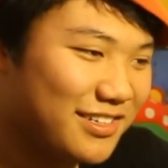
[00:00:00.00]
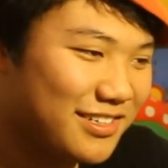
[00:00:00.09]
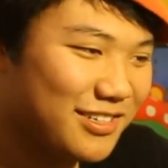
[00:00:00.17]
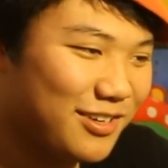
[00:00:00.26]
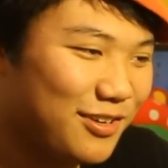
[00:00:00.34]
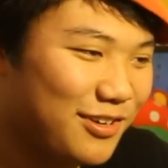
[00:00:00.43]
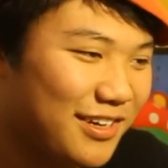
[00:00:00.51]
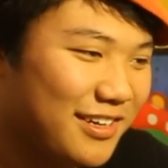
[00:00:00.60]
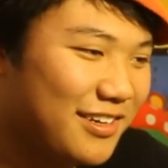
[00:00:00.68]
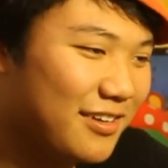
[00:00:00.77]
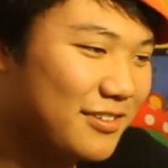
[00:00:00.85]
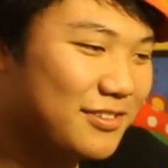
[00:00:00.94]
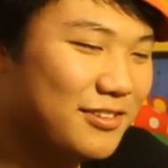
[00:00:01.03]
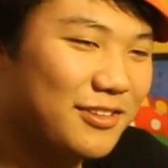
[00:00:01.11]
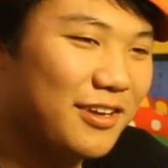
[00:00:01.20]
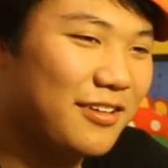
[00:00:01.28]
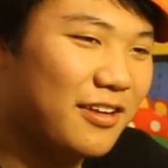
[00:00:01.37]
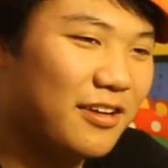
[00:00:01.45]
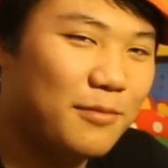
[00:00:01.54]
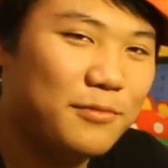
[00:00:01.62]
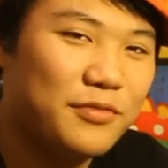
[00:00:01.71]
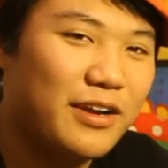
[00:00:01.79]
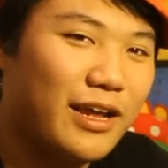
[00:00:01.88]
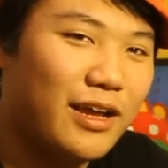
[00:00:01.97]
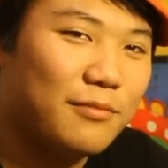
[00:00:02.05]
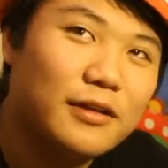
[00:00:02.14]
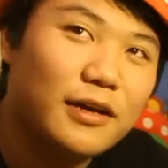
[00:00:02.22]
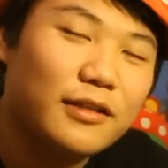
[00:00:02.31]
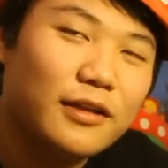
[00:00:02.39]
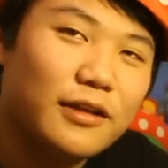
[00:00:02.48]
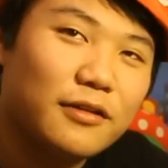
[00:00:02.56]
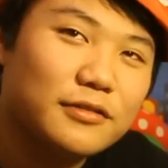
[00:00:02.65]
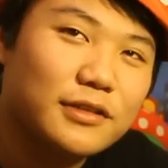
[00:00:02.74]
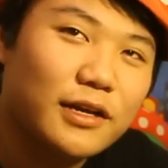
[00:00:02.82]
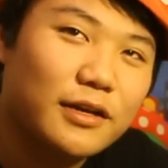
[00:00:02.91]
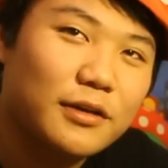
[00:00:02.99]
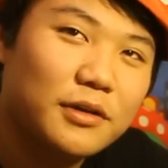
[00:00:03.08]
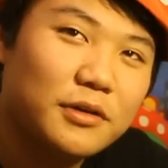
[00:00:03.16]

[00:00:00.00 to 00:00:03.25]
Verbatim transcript: So I was thinking up of a name, and then I was like,